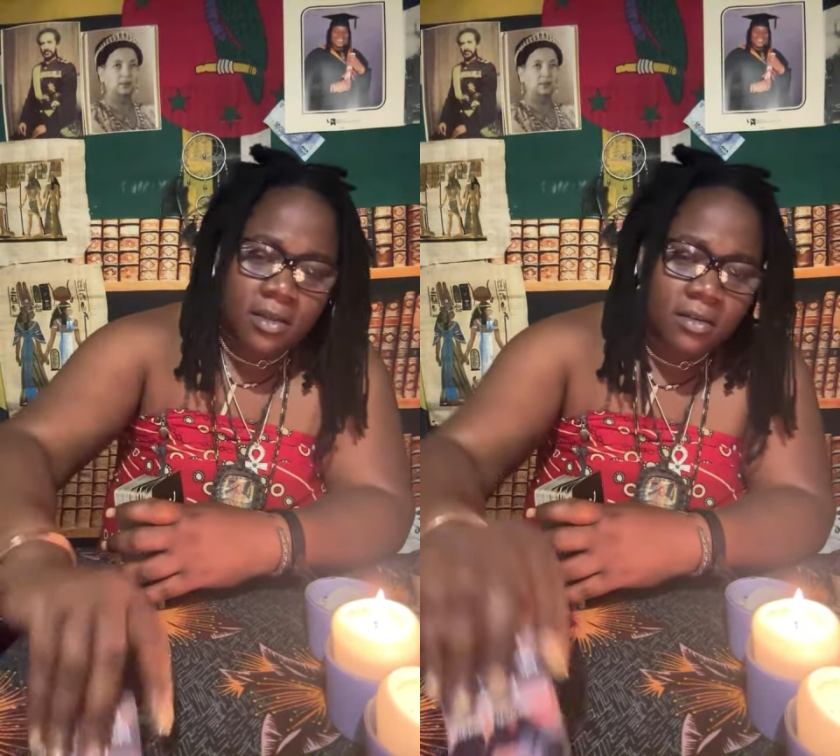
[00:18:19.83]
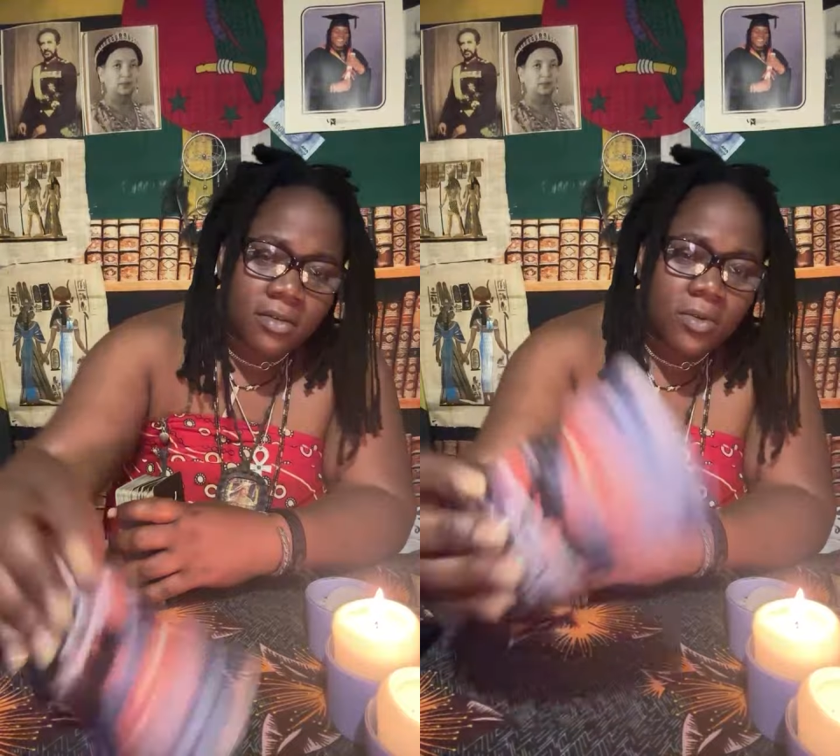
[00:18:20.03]

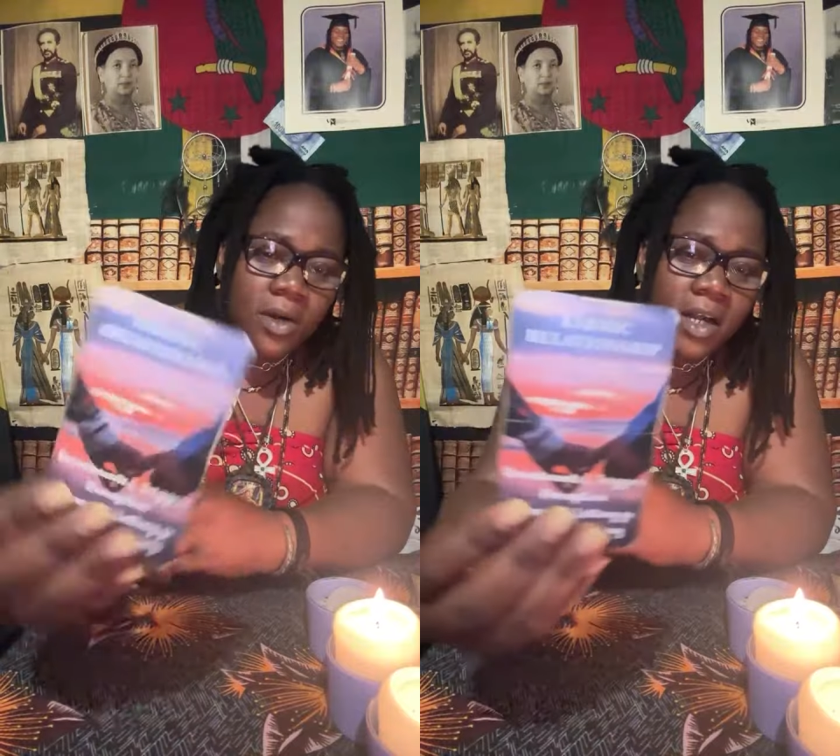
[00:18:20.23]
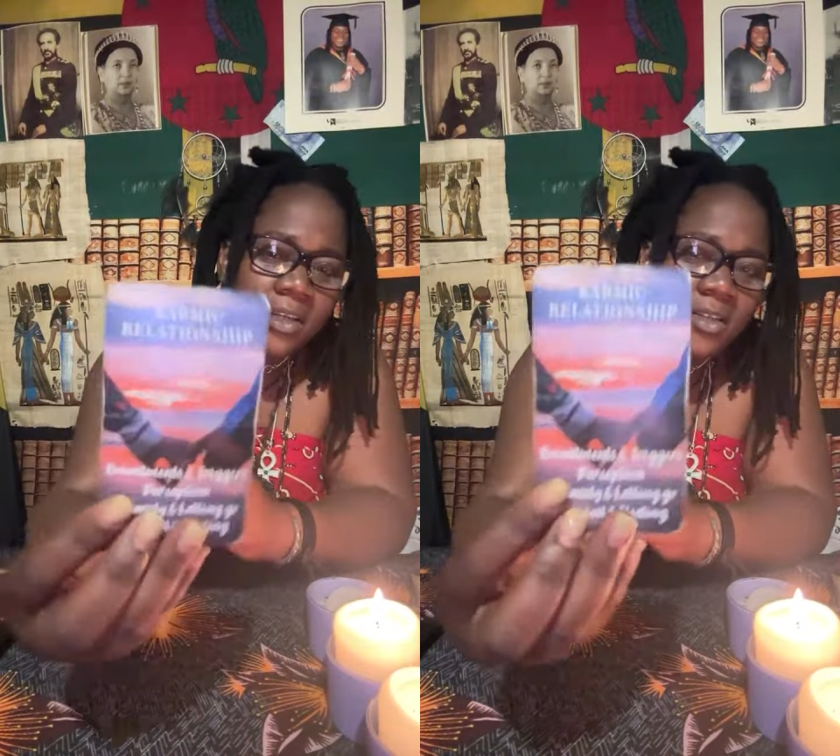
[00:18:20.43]
Two
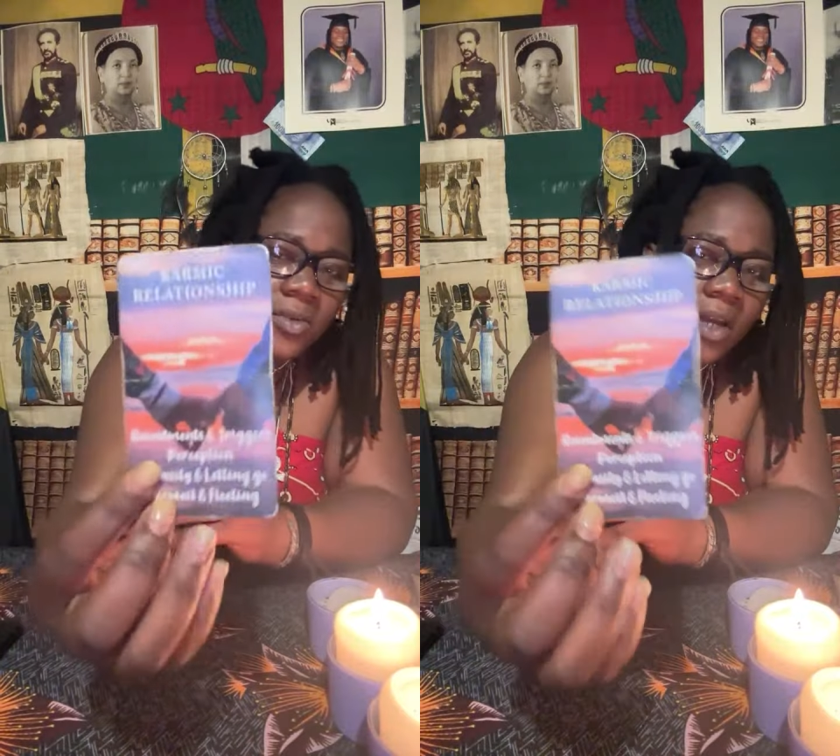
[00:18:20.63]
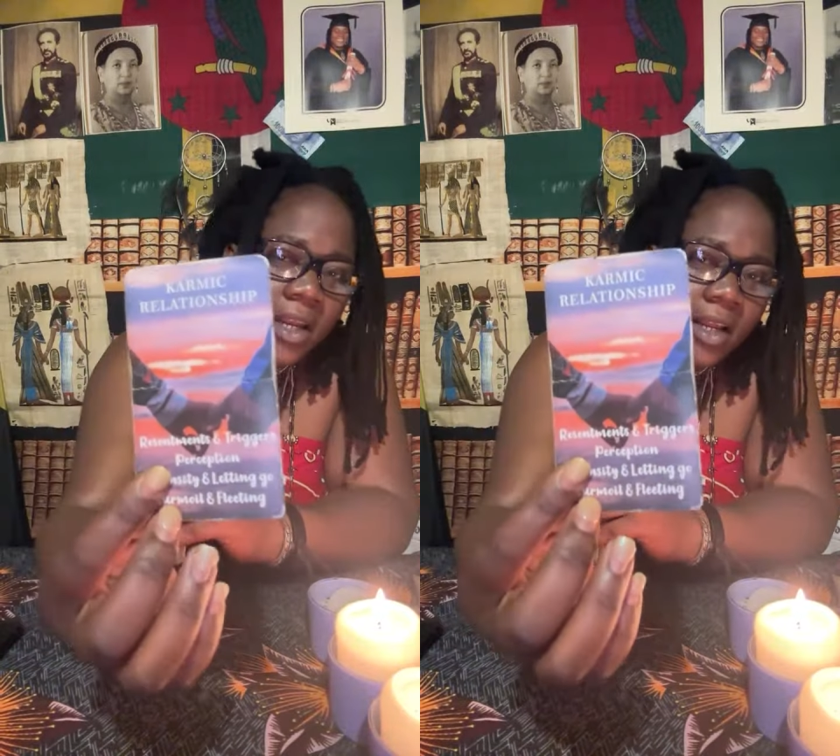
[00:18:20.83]
hands
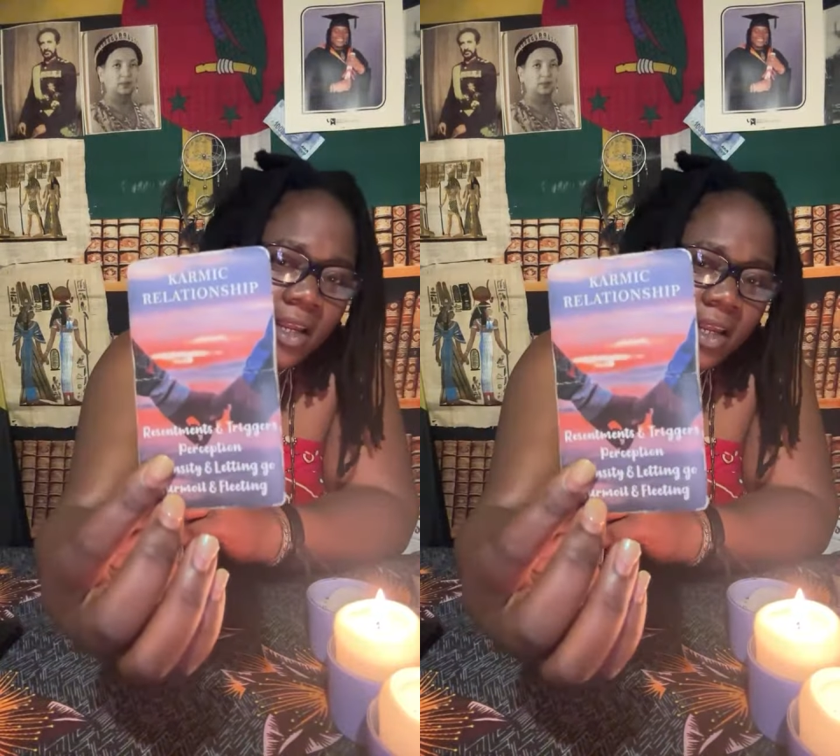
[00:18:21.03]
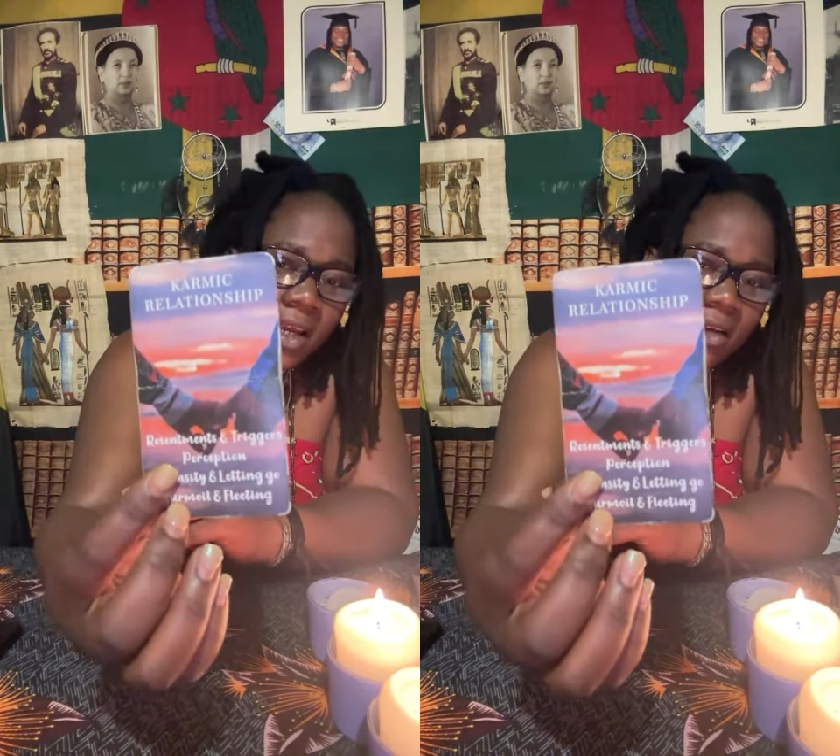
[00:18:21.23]
together
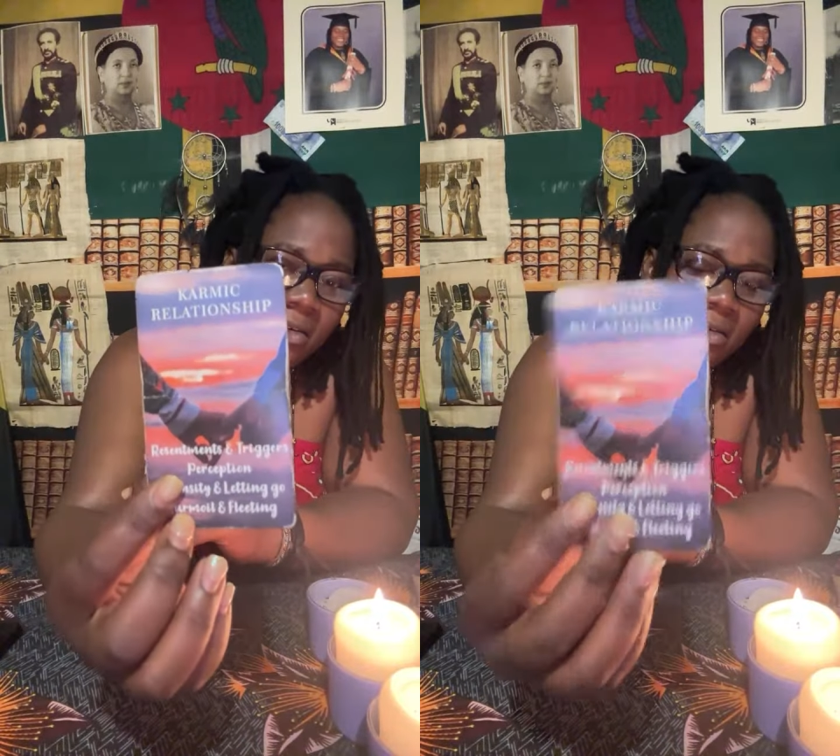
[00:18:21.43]
here.